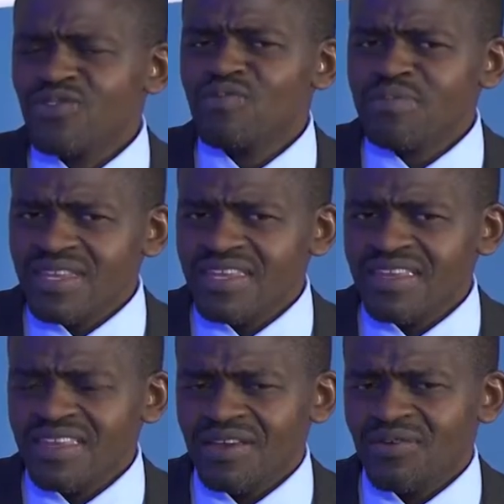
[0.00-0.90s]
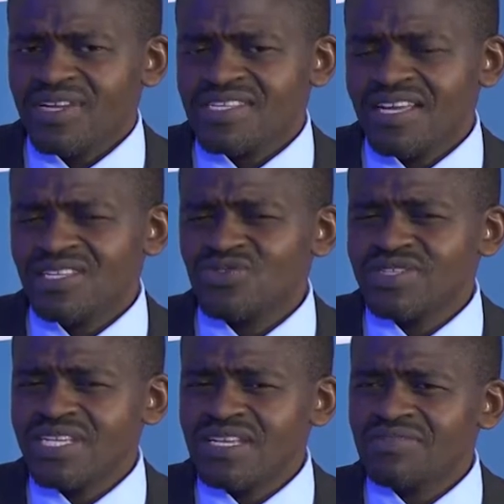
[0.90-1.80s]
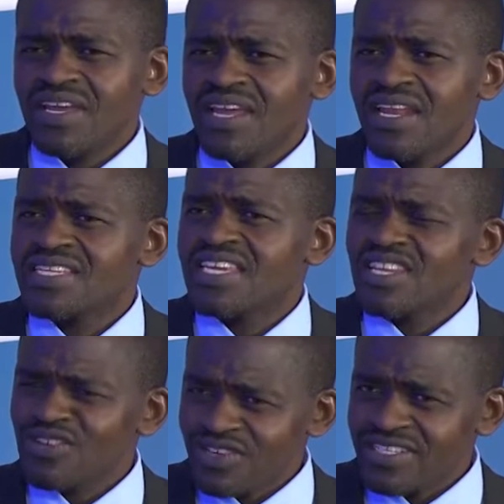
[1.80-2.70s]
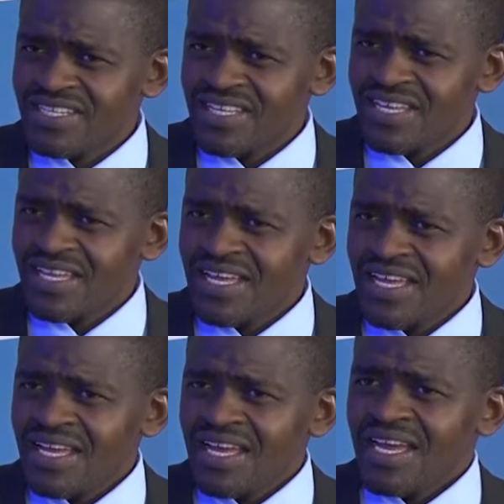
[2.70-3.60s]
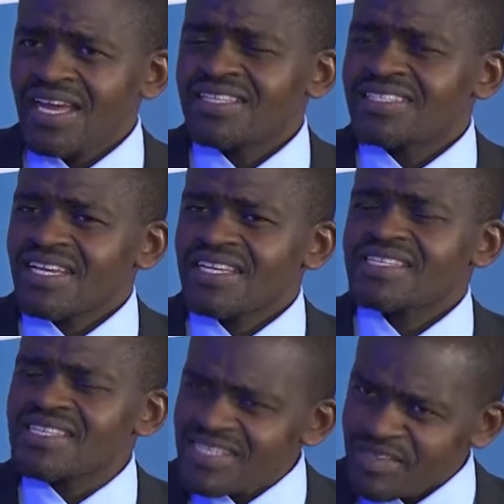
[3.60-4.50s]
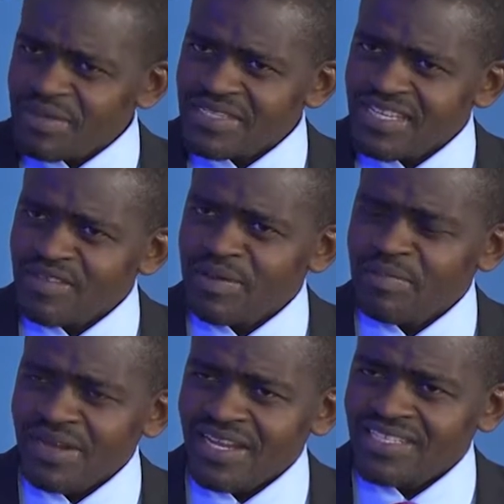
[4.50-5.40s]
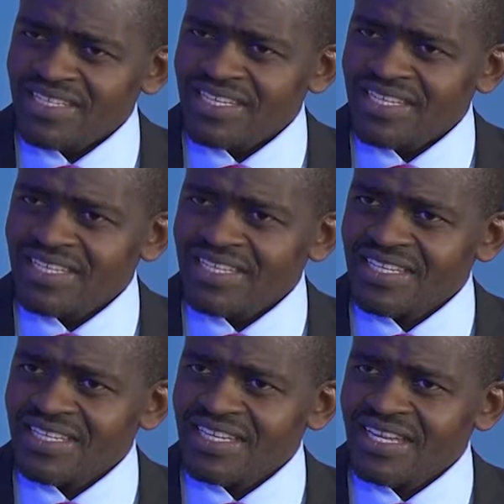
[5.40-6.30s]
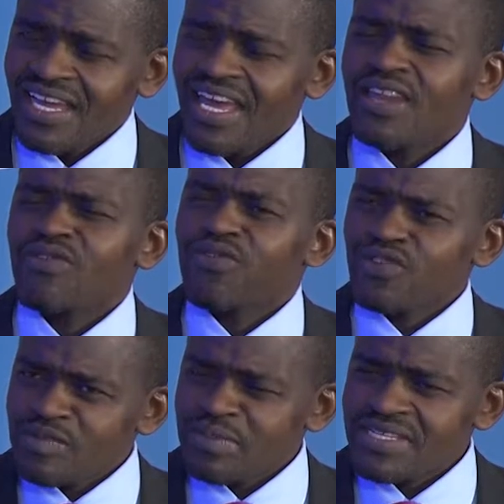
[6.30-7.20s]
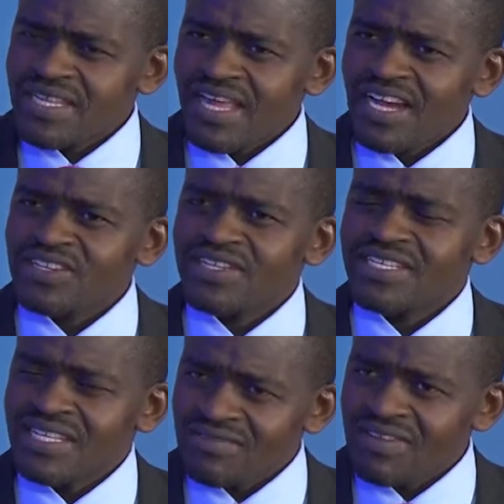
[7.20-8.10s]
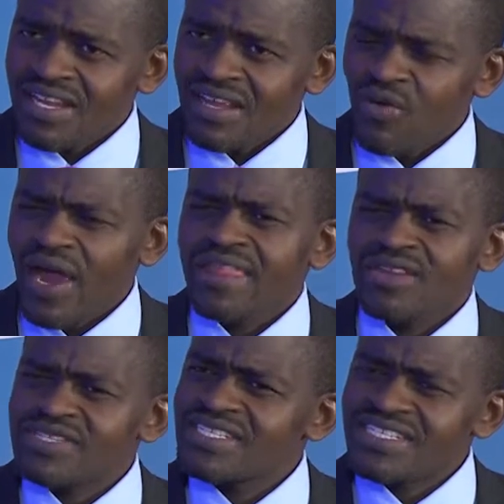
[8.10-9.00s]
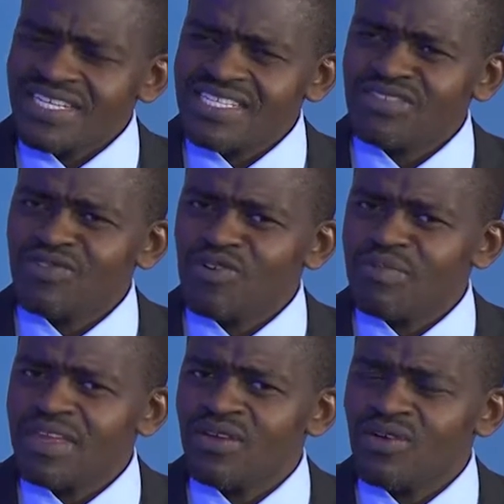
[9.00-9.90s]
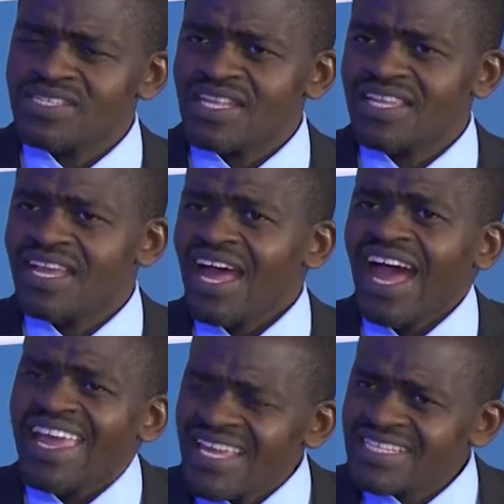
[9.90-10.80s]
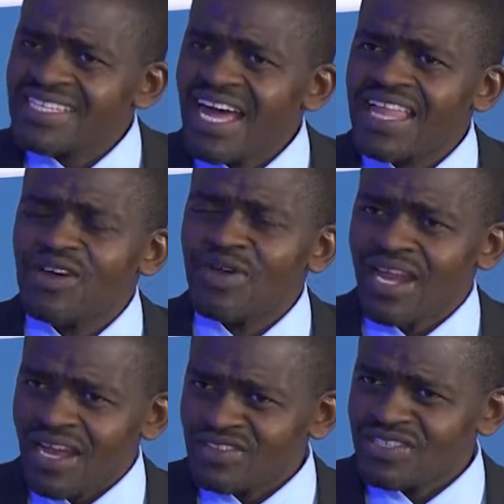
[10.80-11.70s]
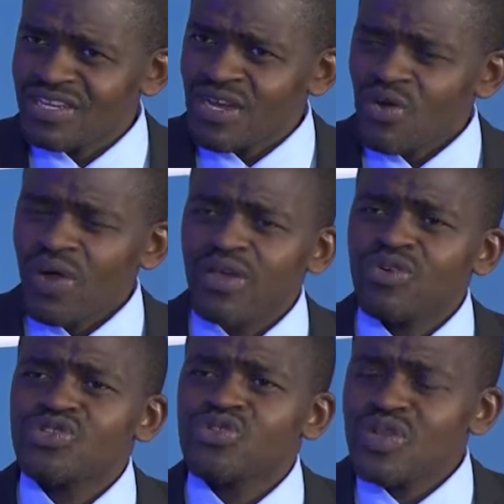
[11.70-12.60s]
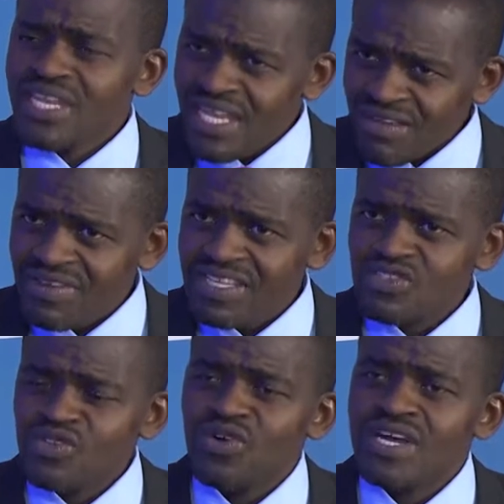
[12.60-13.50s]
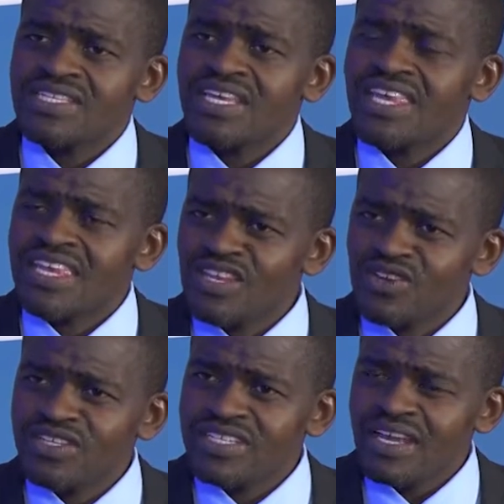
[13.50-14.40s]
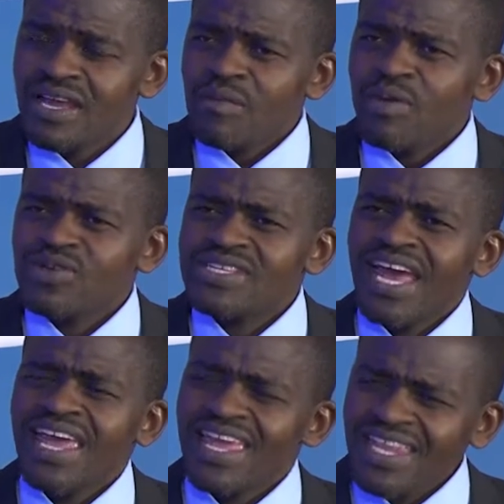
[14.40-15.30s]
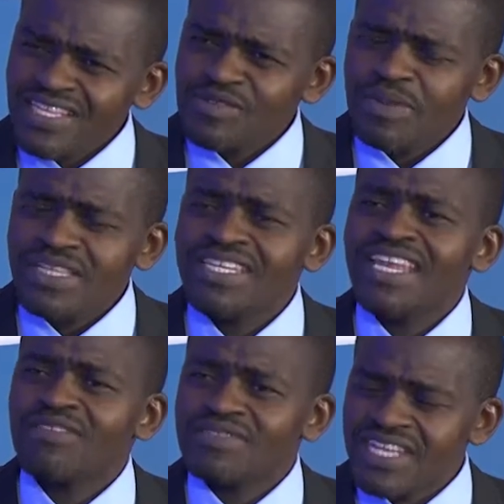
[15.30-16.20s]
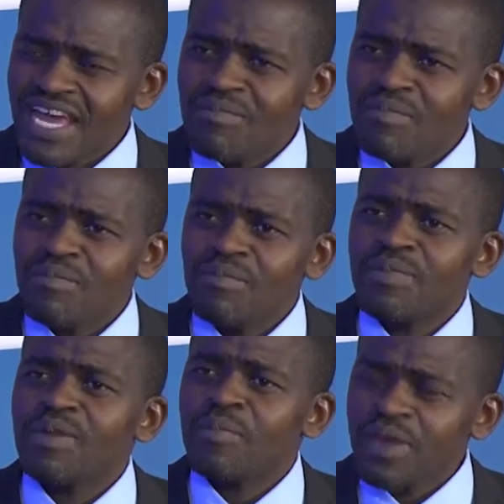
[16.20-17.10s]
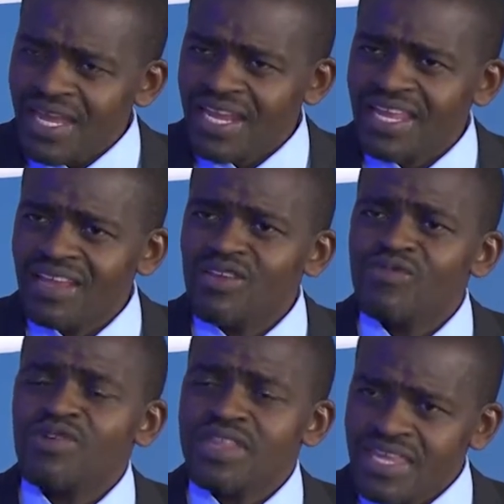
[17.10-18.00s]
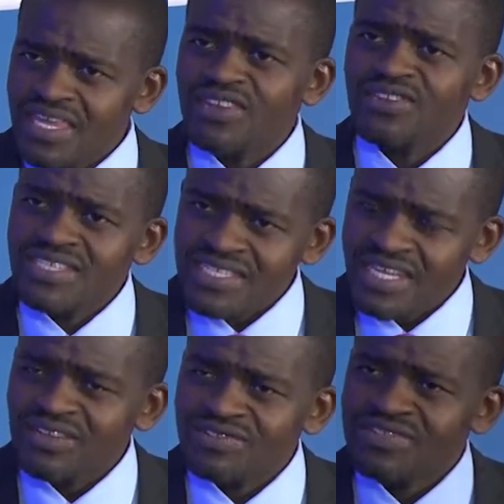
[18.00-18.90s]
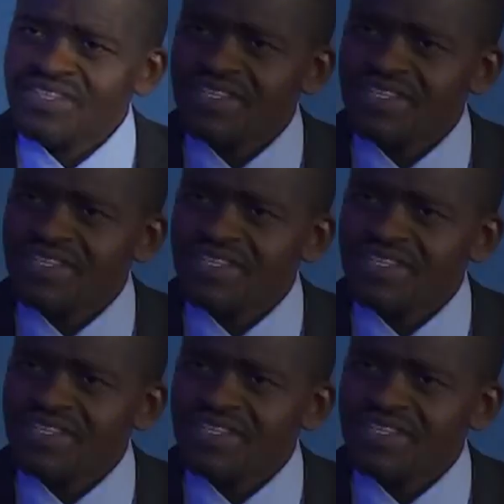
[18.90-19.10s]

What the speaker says: for me was that to deliver a great keynote, it takes 60% preparation and 40% the actual delivery. Why that was interesting for me was that I had it the other way around, where I got so nervous towards the keynote because I hadn't spent enough time preparing for the keynote itself.